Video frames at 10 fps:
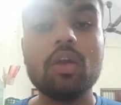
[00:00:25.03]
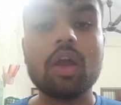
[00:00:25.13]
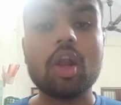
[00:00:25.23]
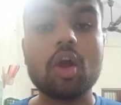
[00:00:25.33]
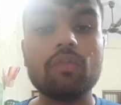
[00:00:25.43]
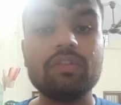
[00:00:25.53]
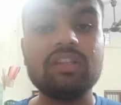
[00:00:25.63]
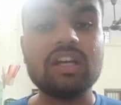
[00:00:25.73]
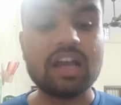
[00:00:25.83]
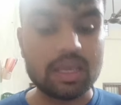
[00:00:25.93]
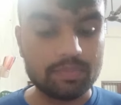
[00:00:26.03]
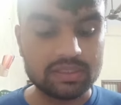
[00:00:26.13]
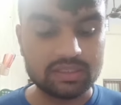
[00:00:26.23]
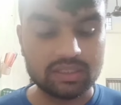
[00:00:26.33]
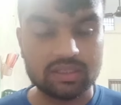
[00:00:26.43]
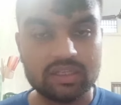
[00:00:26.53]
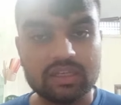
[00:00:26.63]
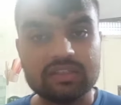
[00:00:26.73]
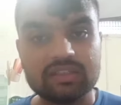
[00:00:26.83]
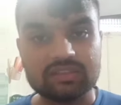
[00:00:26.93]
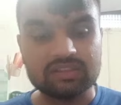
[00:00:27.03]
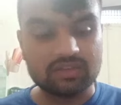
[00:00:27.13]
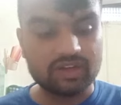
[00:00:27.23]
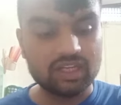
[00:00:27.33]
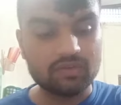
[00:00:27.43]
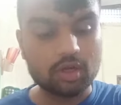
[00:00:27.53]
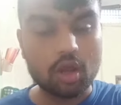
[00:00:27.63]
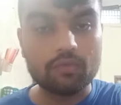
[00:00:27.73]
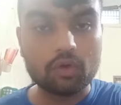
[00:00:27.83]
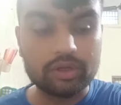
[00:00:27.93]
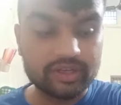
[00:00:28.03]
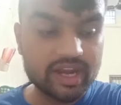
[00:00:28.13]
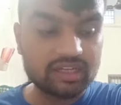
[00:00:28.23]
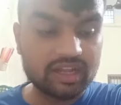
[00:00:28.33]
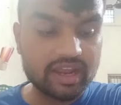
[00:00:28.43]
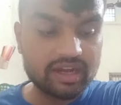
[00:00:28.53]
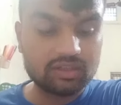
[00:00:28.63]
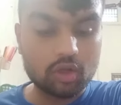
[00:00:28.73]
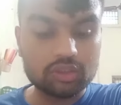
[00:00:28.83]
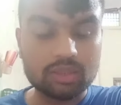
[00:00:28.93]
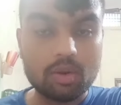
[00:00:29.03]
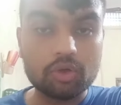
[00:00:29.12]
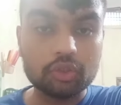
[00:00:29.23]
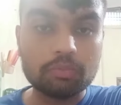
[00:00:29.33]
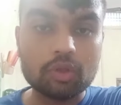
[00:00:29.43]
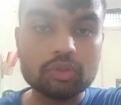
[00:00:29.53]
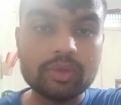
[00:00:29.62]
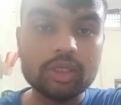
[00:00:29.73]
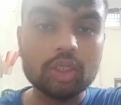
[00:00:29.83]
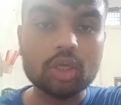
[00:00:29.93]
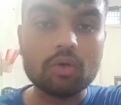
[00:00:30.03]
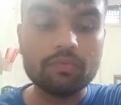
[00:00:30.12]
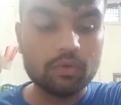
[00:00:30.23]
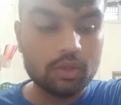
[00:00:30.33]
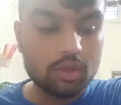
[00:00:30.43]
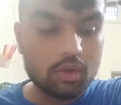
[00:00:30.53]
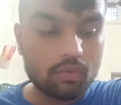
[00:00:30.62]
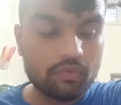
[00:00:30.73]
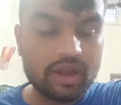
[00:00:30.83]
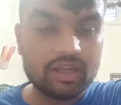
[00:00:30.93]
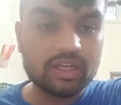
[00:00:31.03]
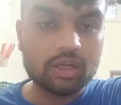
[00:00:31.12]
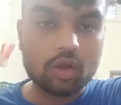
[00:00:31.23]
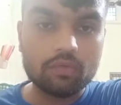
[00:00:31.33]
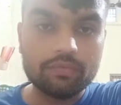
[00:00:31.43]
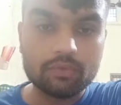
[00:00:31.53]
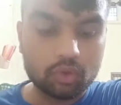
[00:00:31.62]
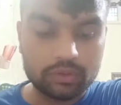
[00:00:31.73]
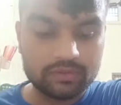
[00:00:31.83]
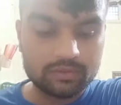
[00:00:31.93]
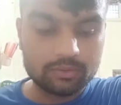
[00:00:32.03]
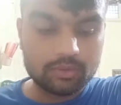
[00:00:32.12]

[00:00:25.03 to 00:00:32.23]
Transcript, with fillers: along with the IPC. Section 71 of Contract Act talks about responsibility of finder of goods.